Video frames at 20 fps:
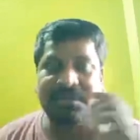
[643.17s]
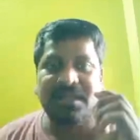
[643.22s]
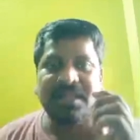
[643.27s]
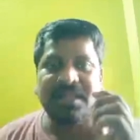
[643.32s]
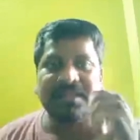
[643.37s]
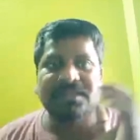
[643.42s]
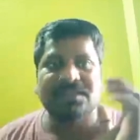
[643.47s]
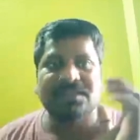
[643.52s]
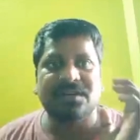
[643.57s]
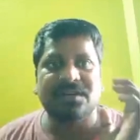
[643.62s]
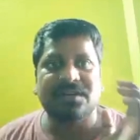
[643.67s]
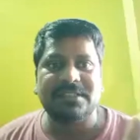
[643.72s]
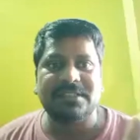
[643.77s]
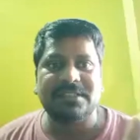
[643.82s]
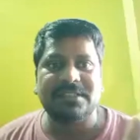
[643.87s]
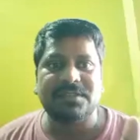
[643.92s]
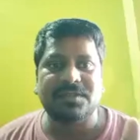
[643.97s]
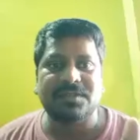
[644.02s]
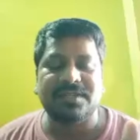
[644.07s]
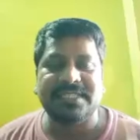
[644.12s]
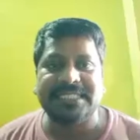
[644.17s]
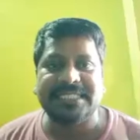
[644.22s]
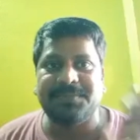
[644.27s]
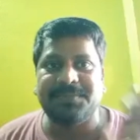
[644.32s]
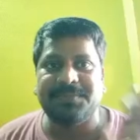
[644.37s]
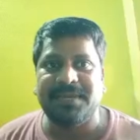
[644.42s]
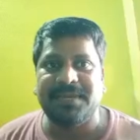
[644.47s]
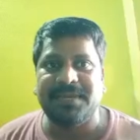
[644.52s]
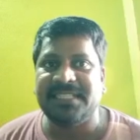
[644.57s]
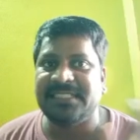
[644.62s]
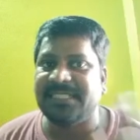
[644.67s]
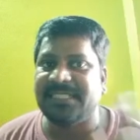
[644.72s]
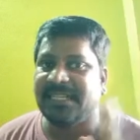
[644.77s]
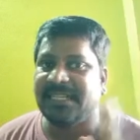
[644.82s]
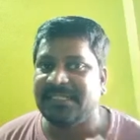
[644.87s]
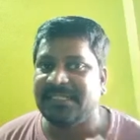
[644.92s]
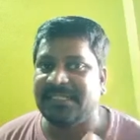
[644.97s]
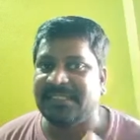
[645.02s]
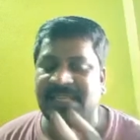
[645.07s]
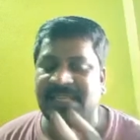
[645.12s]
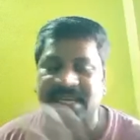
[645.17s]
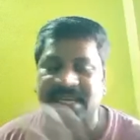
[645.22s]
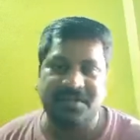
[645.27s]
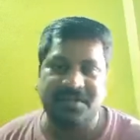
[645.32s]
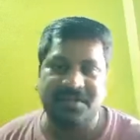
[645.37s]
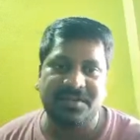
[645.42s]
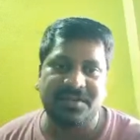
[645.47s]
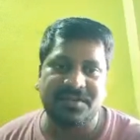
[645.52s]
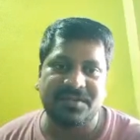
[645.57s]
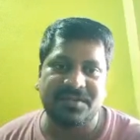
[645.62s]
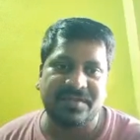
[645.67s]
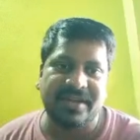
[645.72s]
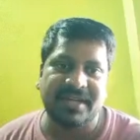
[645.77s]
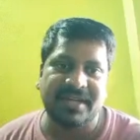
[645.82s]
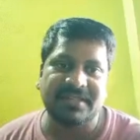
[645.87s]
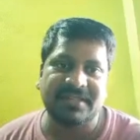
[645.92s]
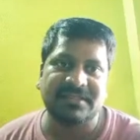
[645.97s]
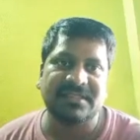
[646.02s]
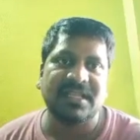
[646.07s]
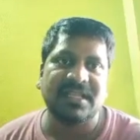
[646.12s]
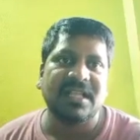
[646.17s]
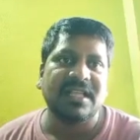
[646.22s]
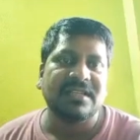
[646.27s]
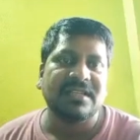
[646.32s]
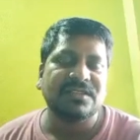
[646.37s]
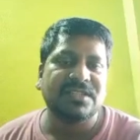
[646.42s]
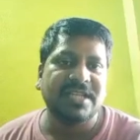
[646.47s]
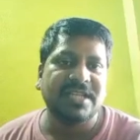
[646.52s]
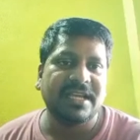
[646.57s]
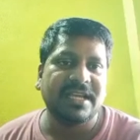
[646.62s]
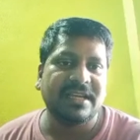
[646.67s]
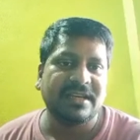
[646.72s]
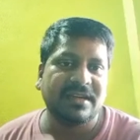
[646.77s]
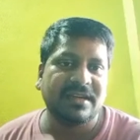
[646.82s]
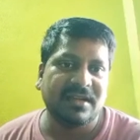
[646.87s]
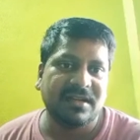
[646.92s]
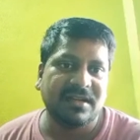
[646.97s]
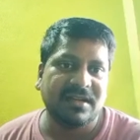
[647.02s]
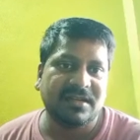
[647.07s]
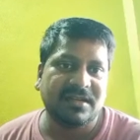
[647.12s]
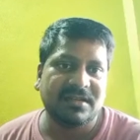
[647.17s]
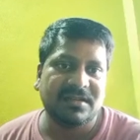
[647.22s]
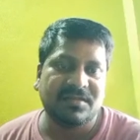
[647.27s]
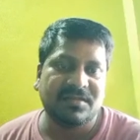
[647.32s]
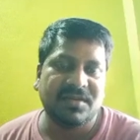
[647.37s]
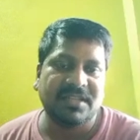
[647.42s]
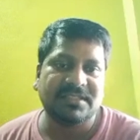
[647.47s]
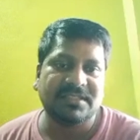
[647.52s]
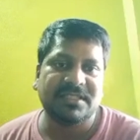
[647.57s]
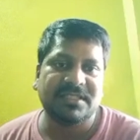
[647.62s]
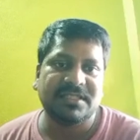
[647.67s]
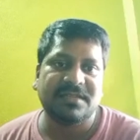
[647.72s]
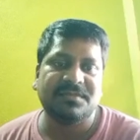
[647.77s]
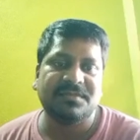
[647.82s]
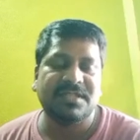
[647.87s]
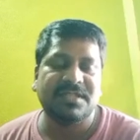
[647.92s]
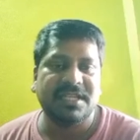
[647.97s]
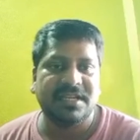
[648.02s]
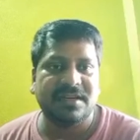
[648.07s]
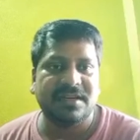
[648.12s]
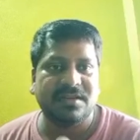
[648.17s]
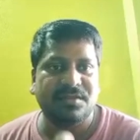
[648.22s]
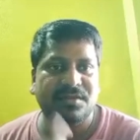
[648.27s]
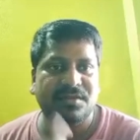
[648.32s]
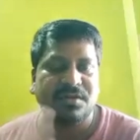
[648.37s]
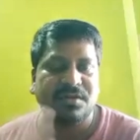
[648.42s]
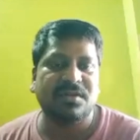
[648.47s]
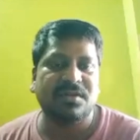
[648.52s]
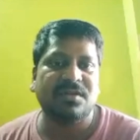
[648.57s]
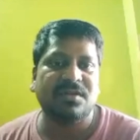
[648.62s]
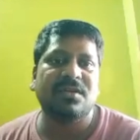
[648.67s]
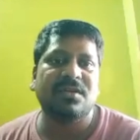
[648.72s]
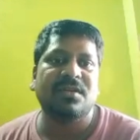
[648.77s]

so dear students, please share this link to your friends, share in WhatsApp, share it through